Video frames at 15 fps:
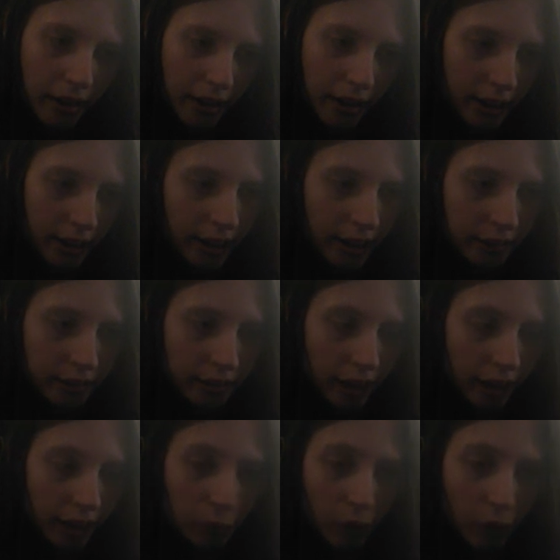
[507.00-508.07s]
and
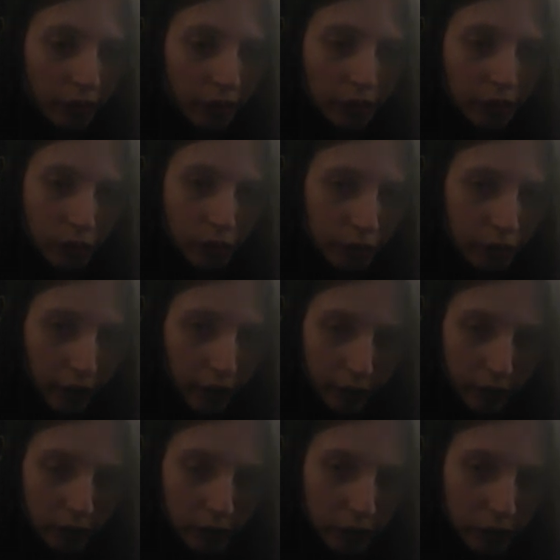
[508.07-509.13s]
I wanted
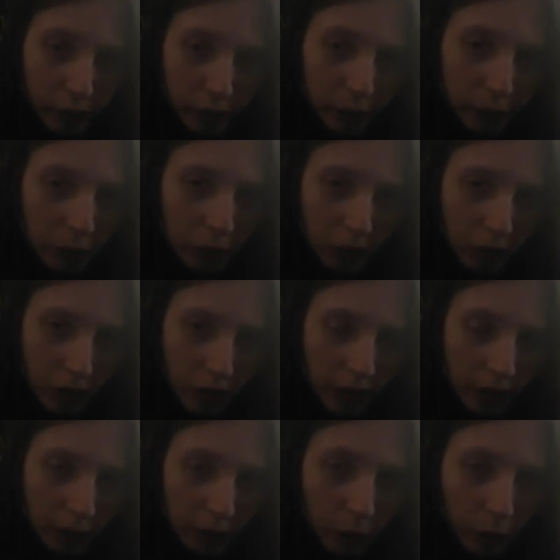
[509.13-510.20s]
nothing to do
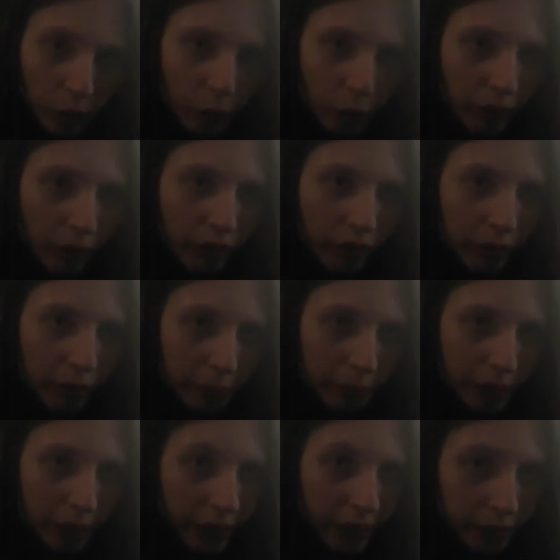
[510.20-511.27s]
anymore with it,
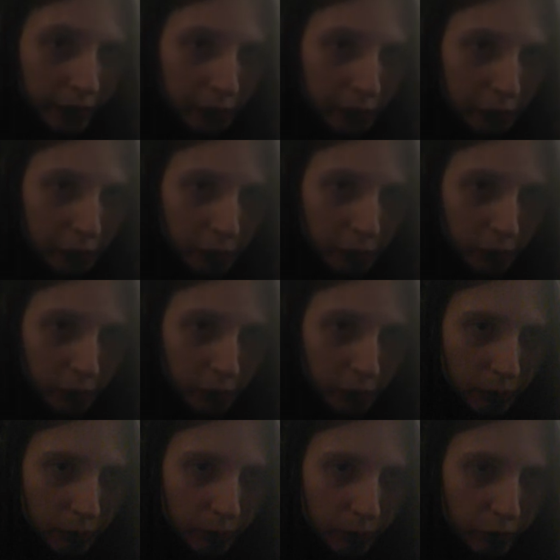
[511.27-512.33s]
and
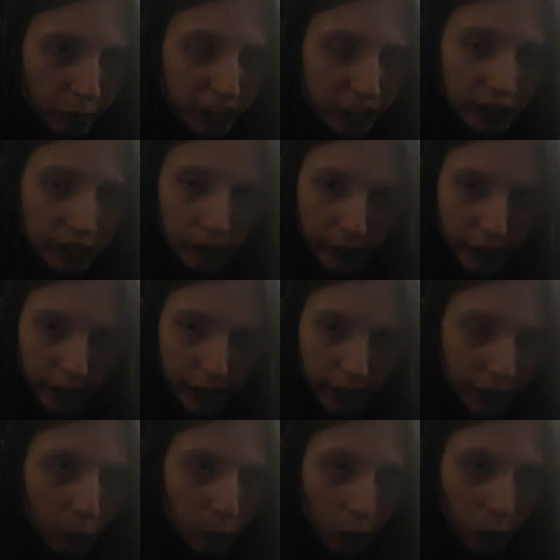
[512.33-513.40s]
physically
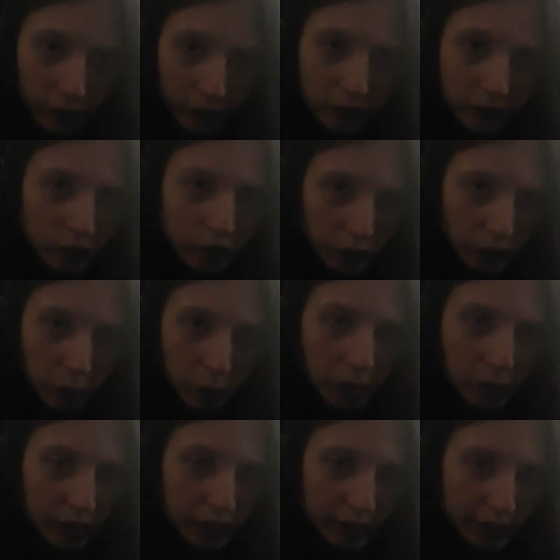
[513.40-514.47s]
I wanted to
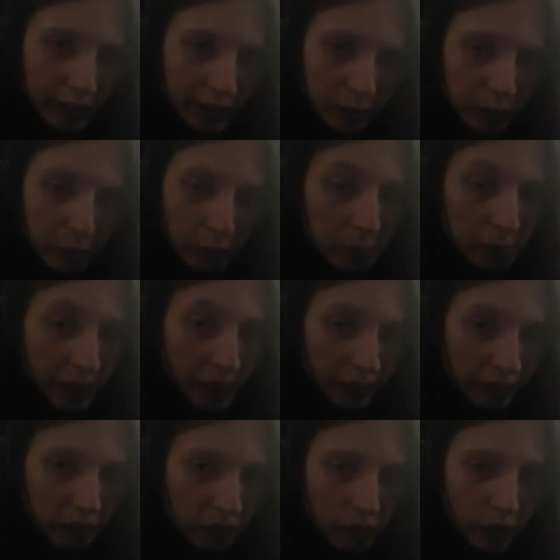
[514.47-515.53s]
escape back
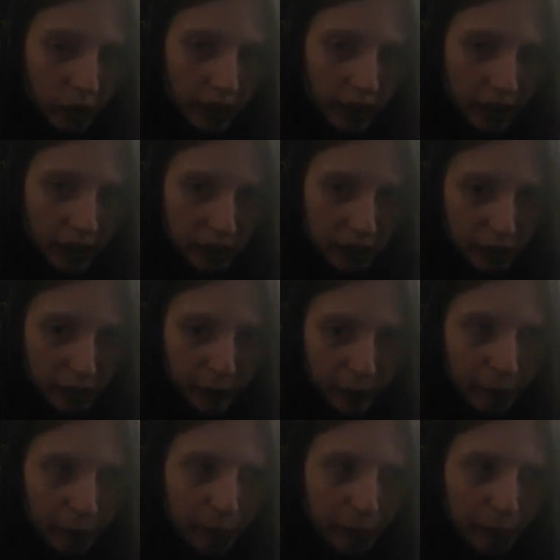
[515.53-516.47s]
to the astral.